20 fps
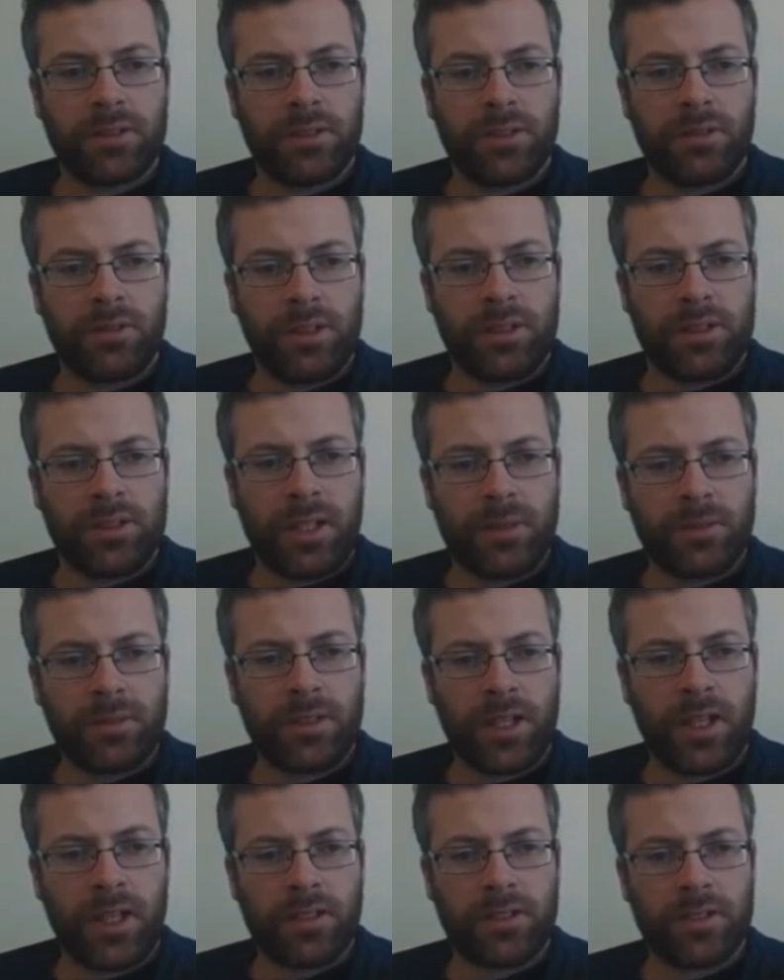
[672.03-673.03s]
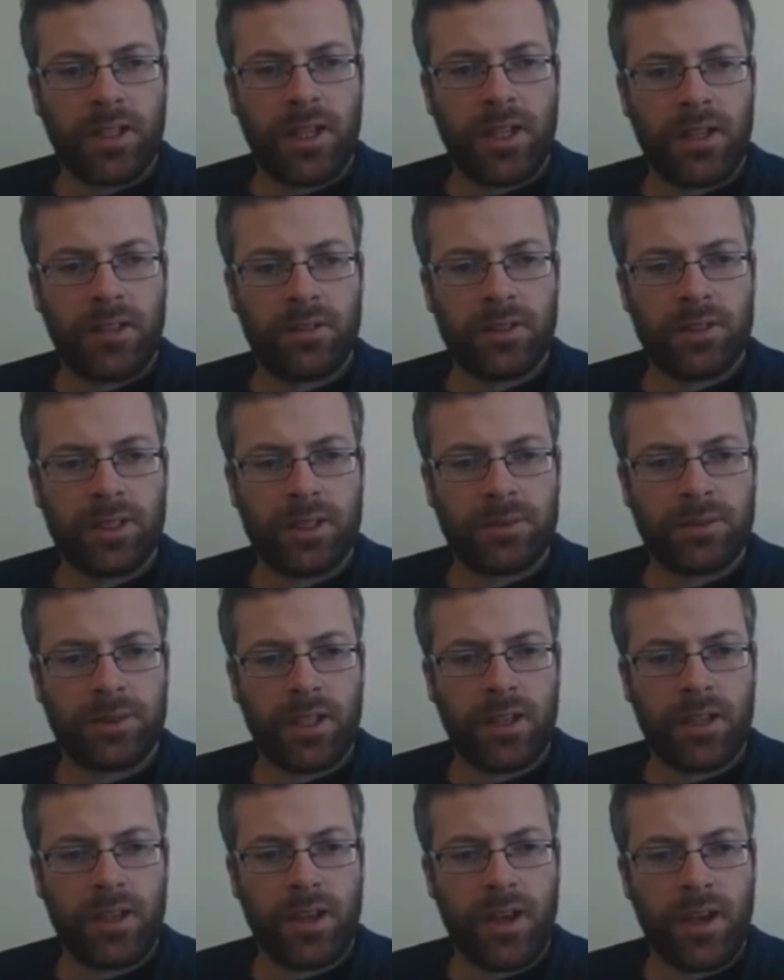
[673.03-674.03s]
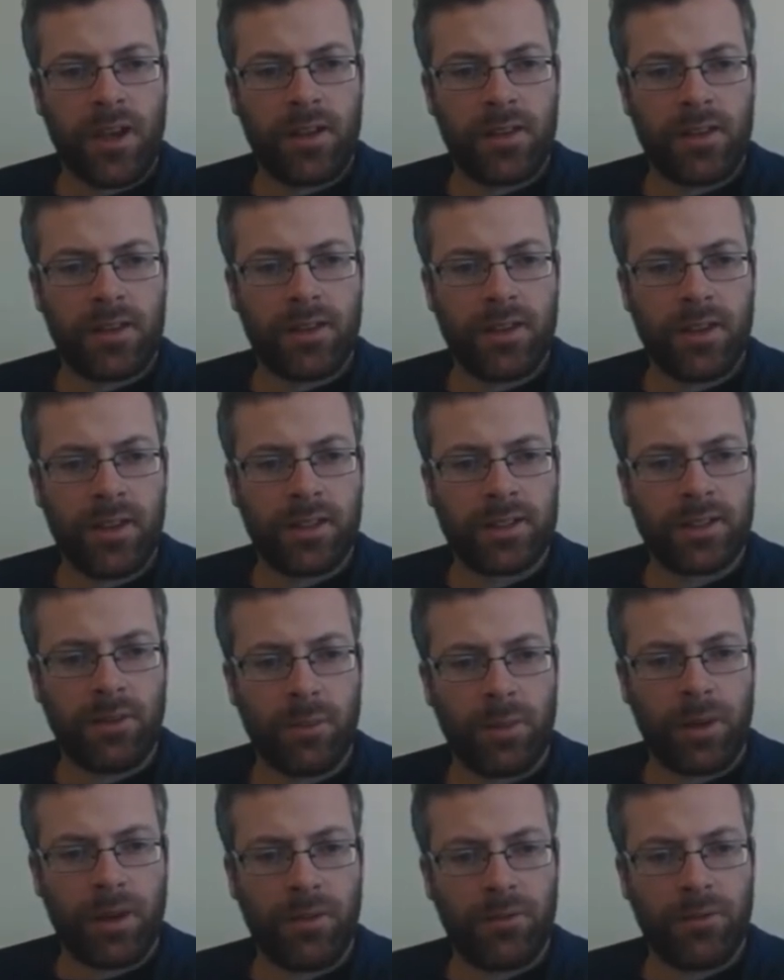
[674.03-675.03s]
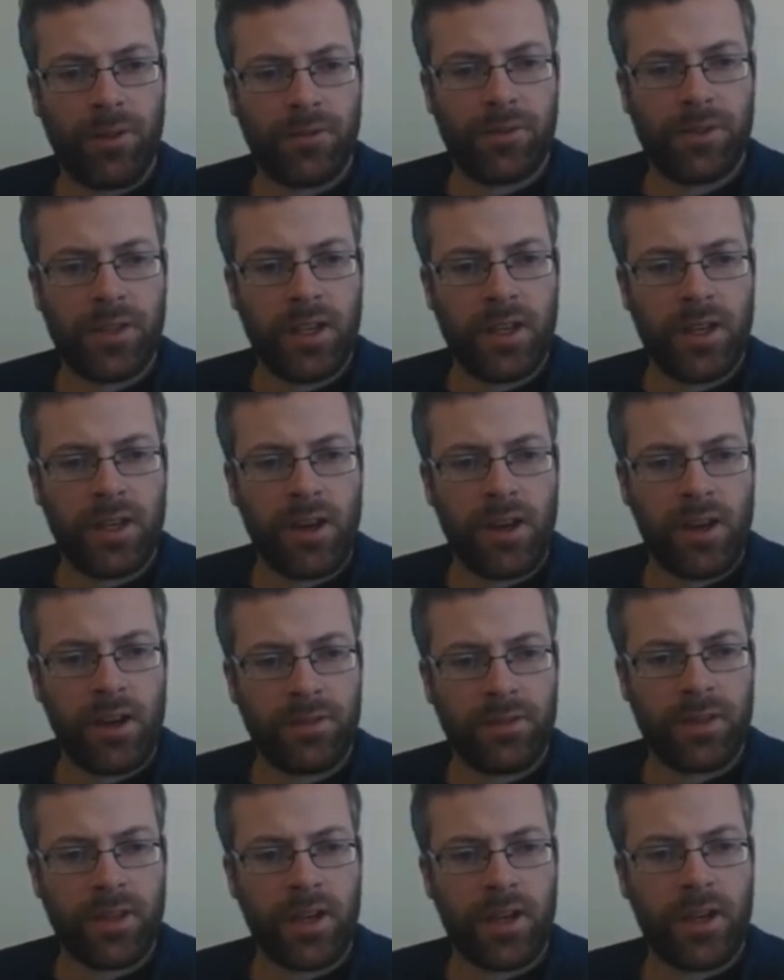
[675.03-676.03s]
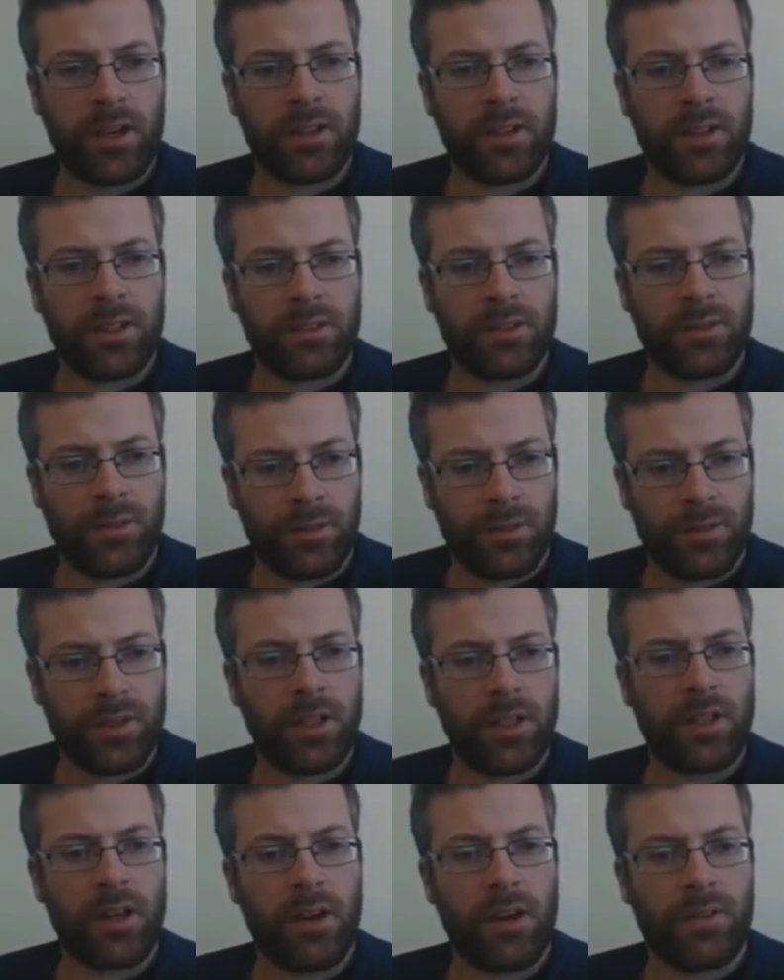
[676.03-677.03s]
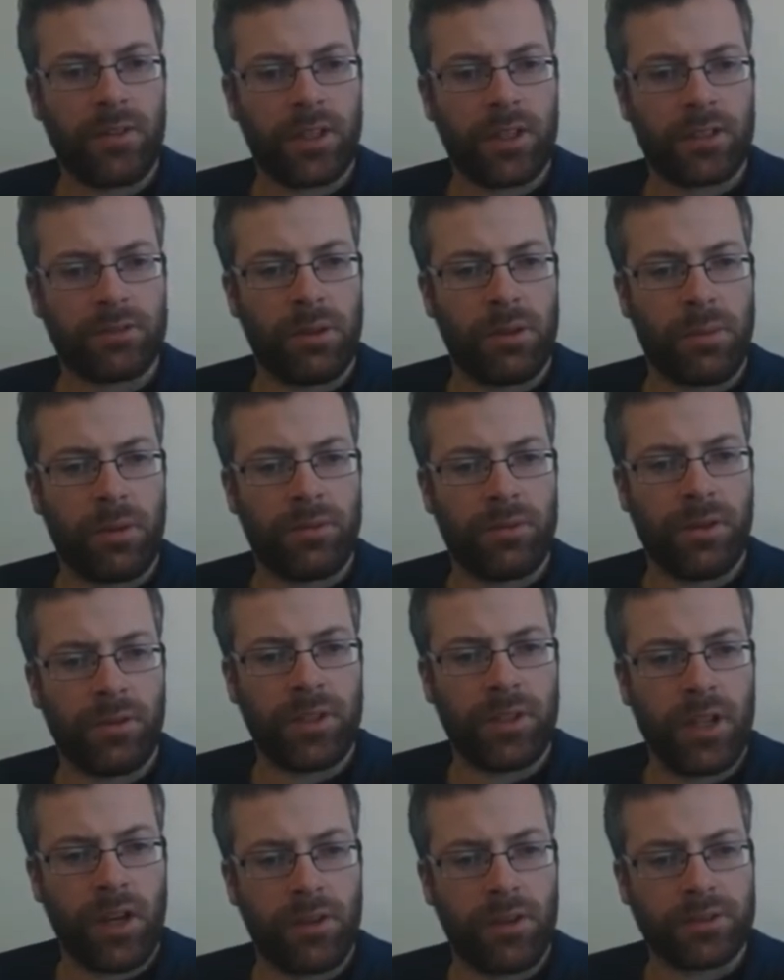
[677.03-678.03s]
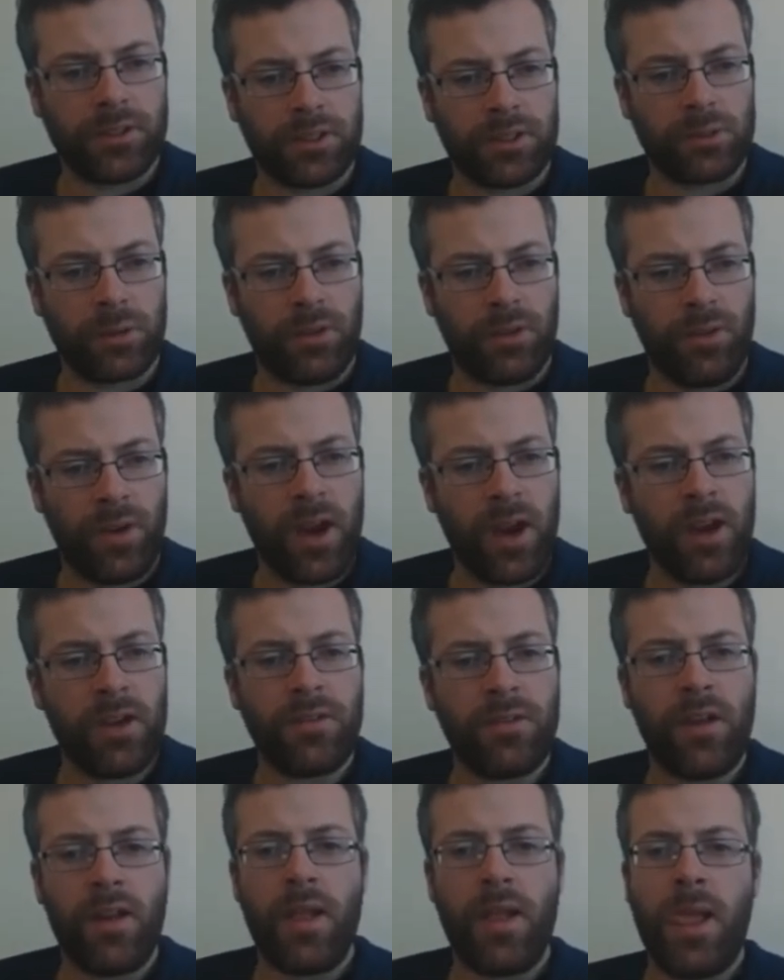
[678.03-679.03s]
3 times that is that, 3 times that, yeah. £37.50, half of that is 15, half of that's £3.50, half of that's 25.